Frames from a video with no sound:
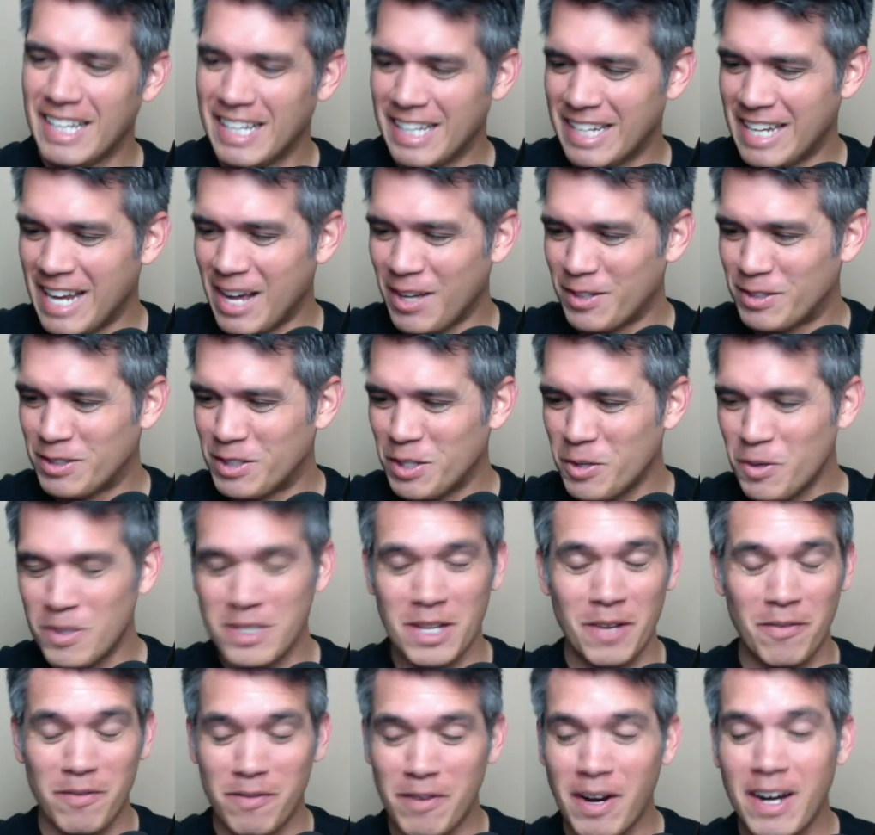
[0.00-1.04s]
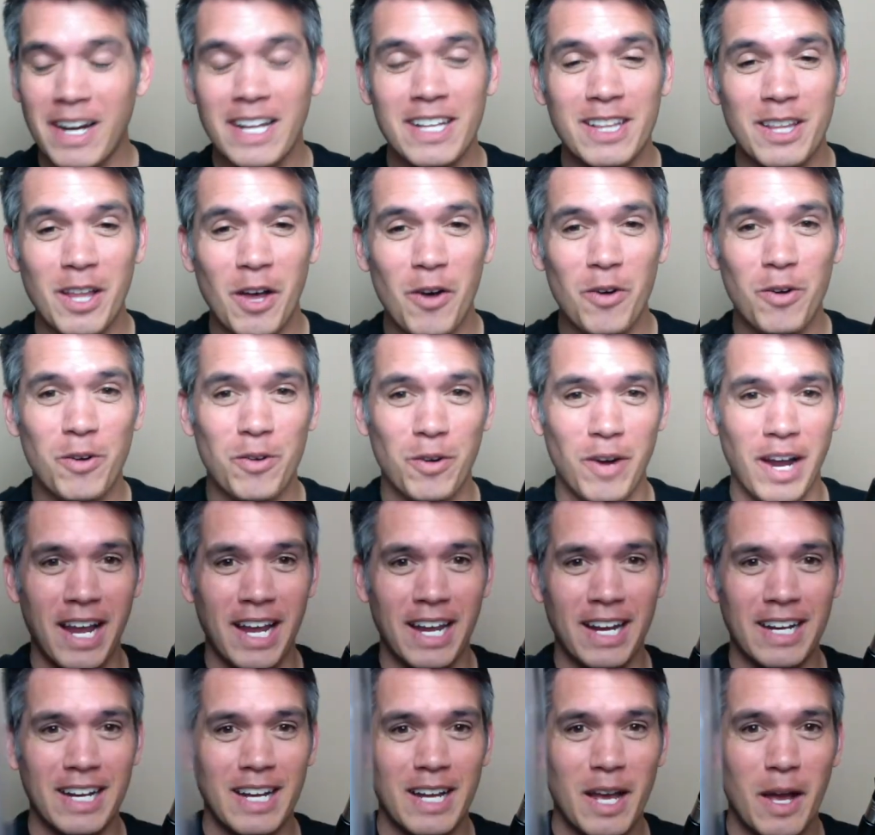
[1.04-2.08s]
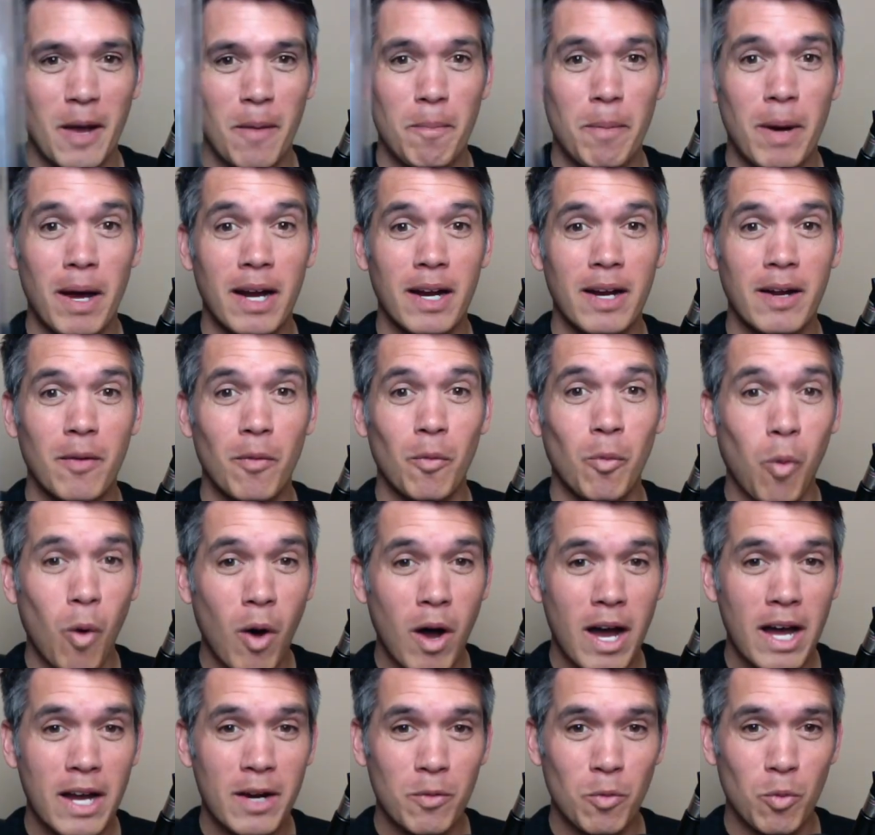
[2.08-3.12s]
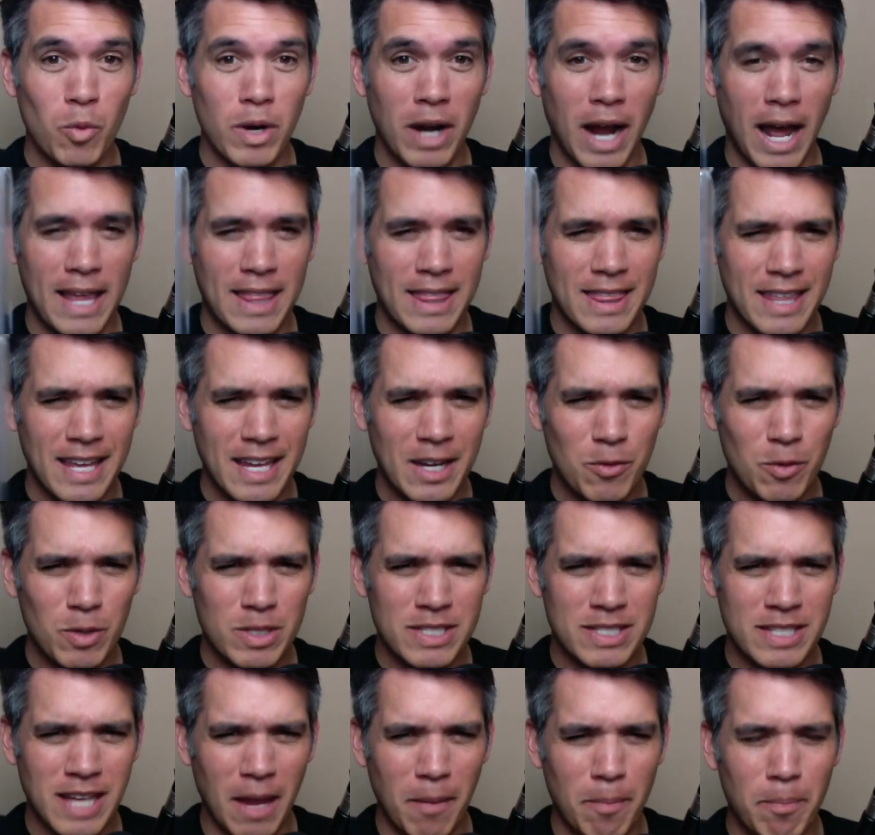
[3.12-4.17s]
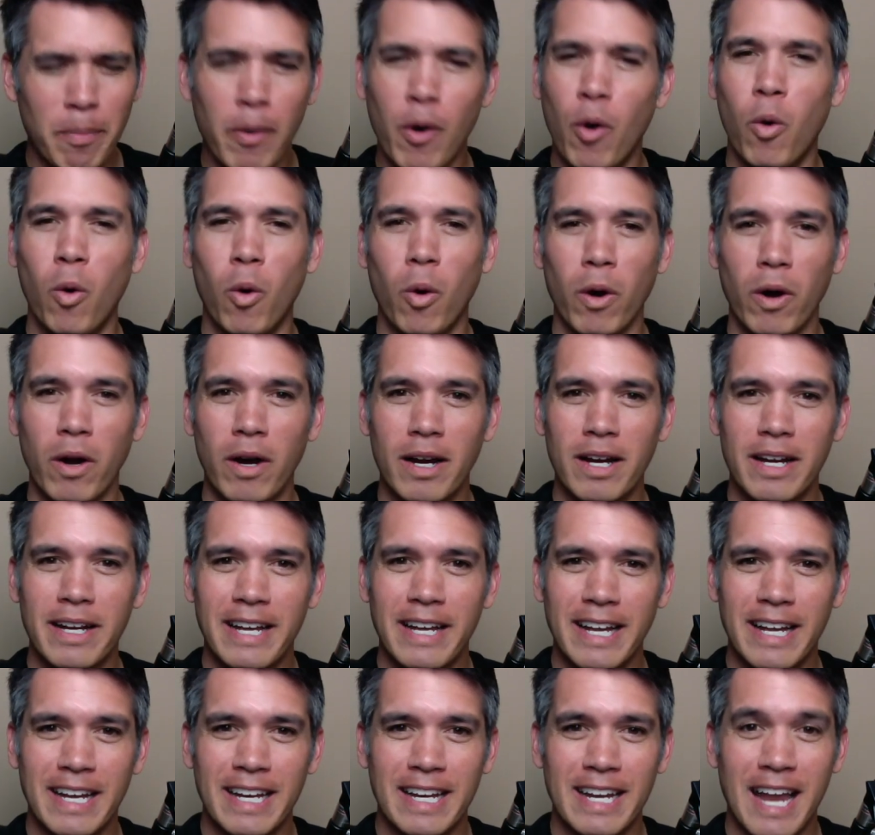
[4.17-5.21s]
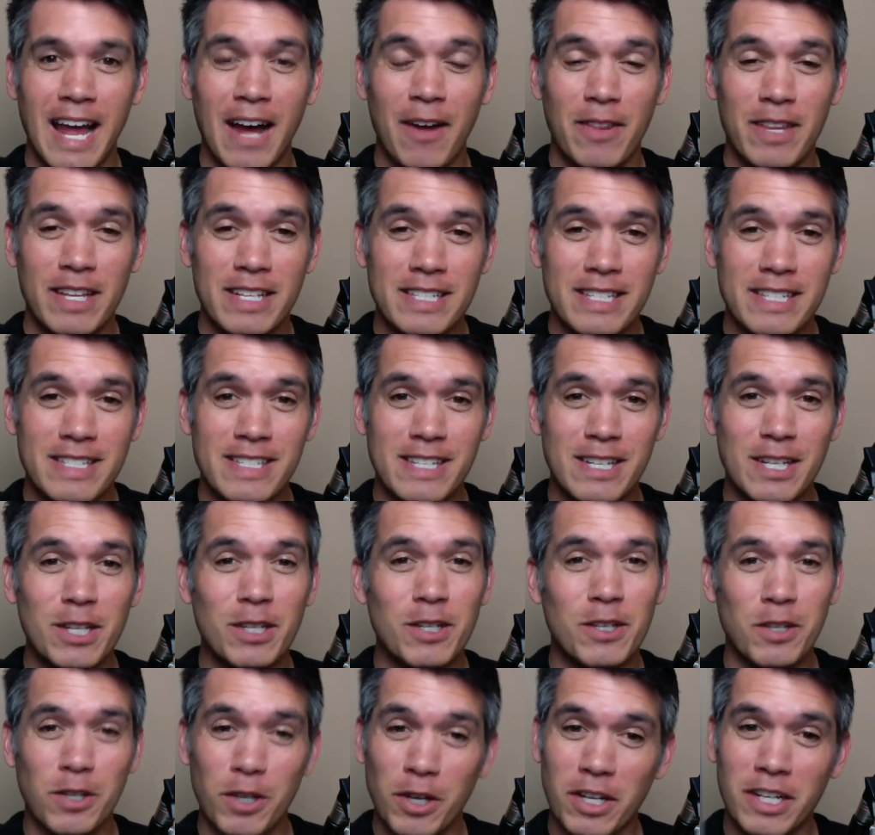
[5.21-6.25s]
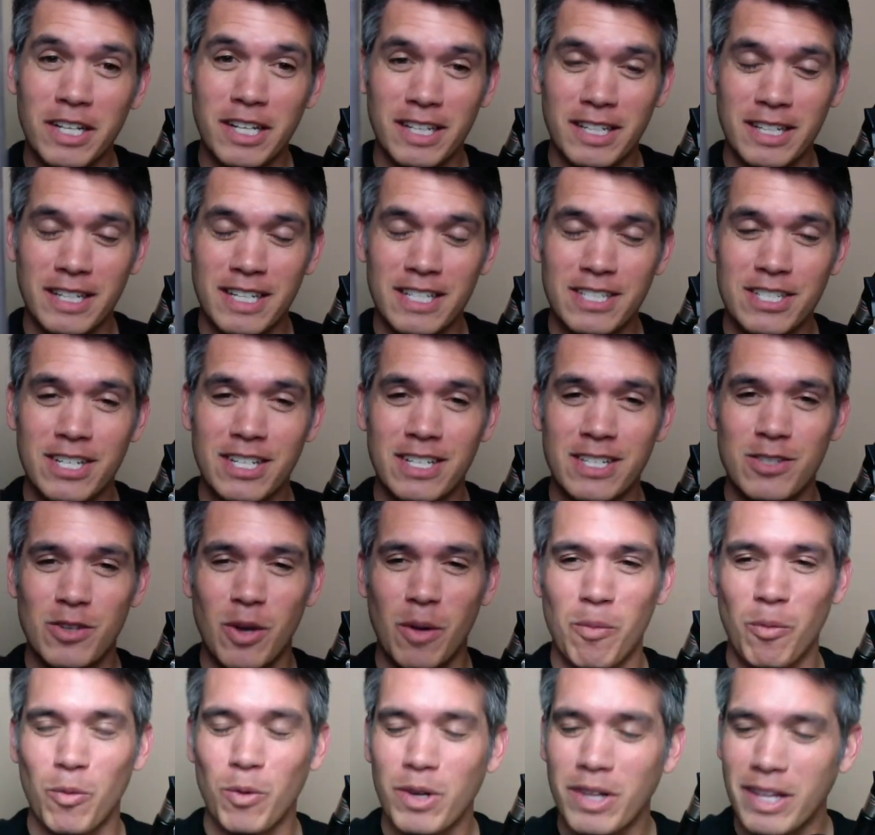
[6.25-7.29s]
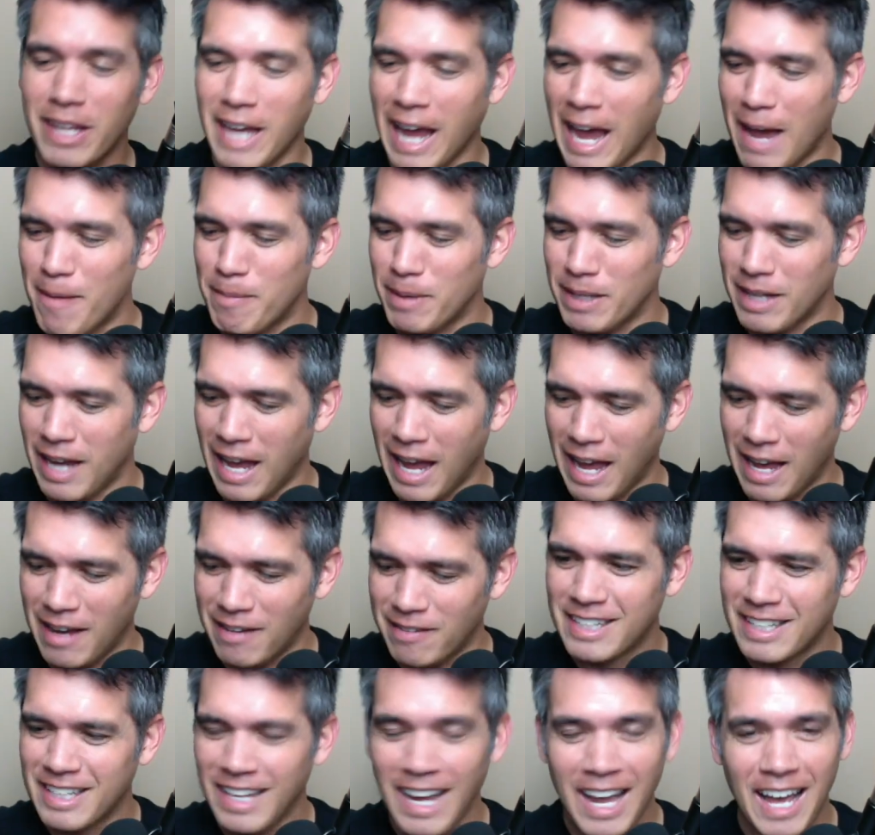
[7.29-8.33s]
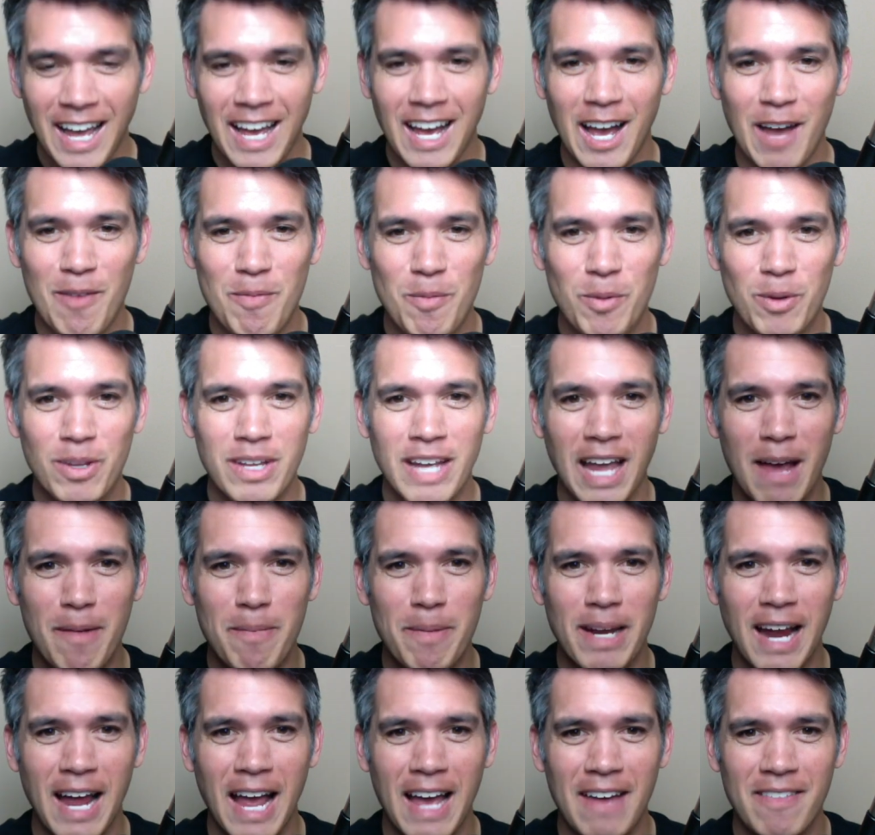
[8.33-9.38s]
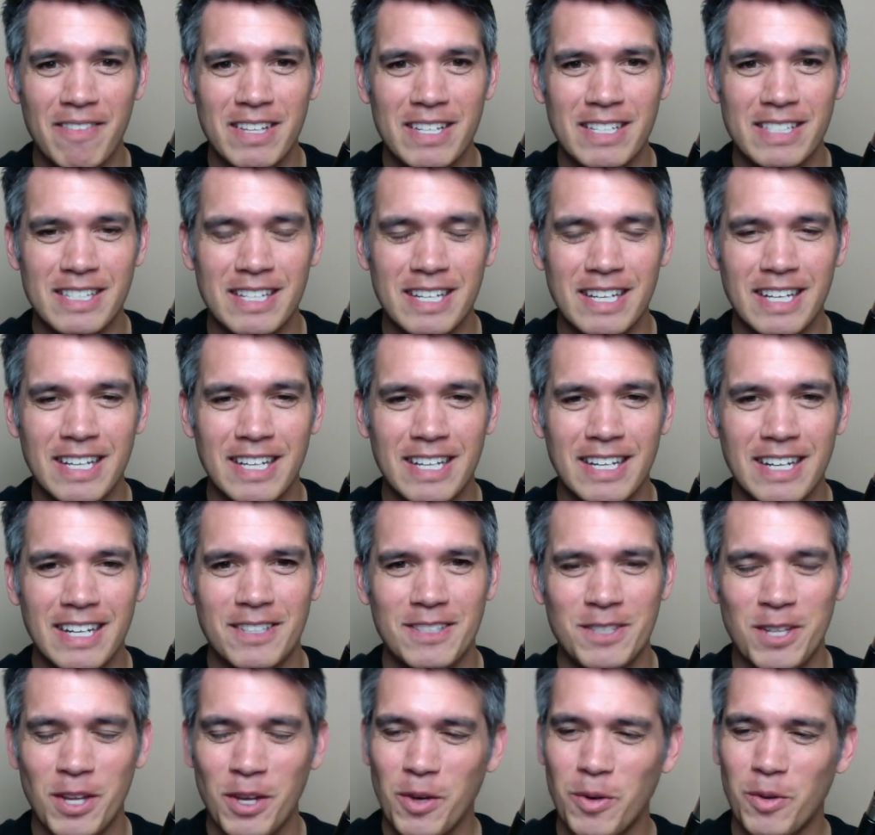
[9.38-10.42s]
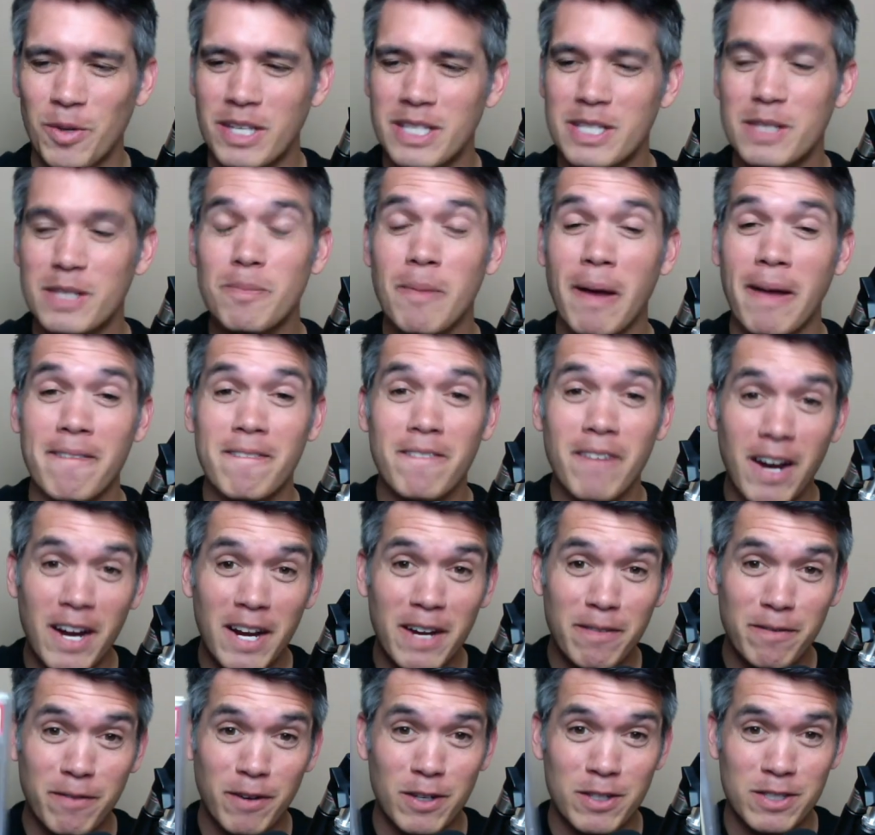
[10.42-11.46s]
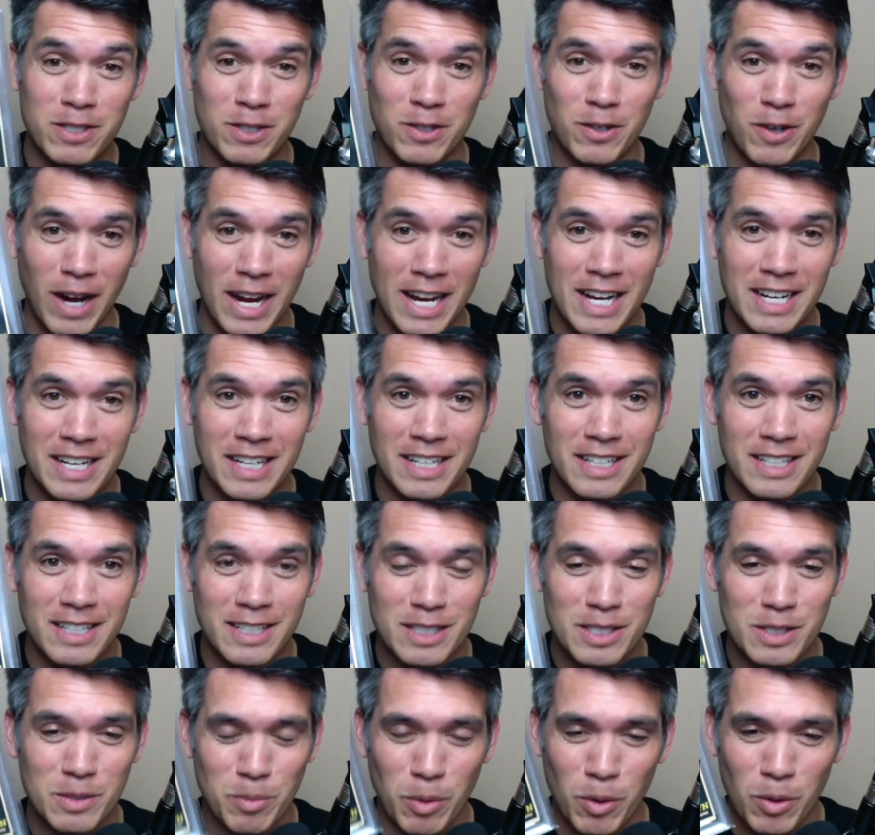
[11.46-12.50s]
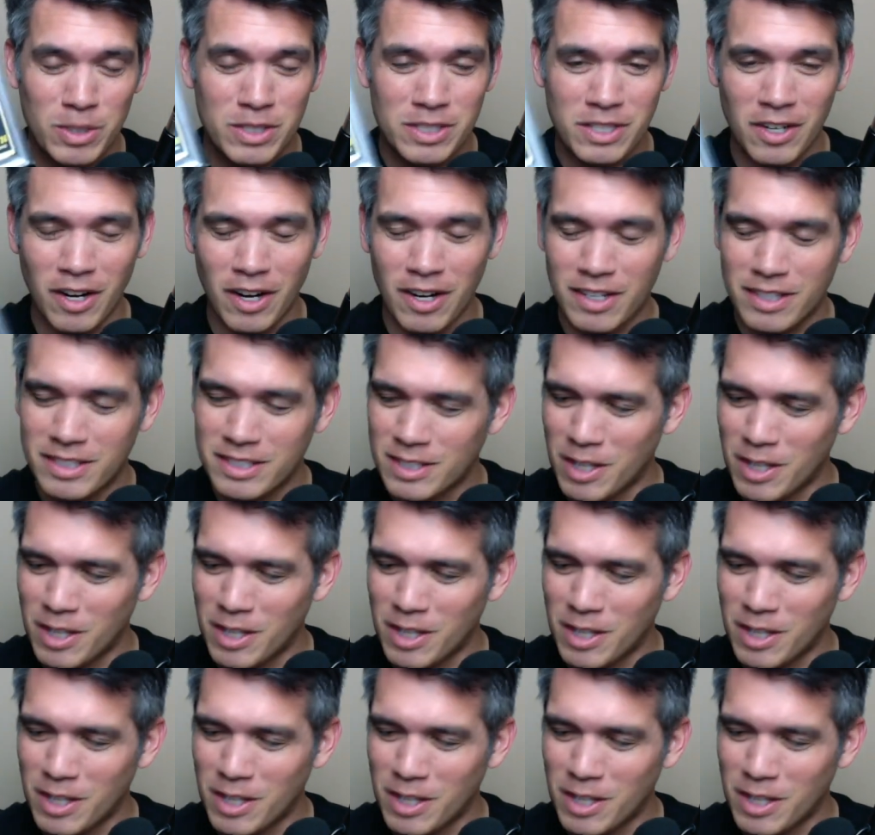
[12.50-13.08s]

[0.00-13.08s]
Now, two is a very low grade, but one would, I think, would say poor. Now this is in good condition, so I'm really happy to have. Yeah, I'm really happy to have this in two. This is my very first graded sports card.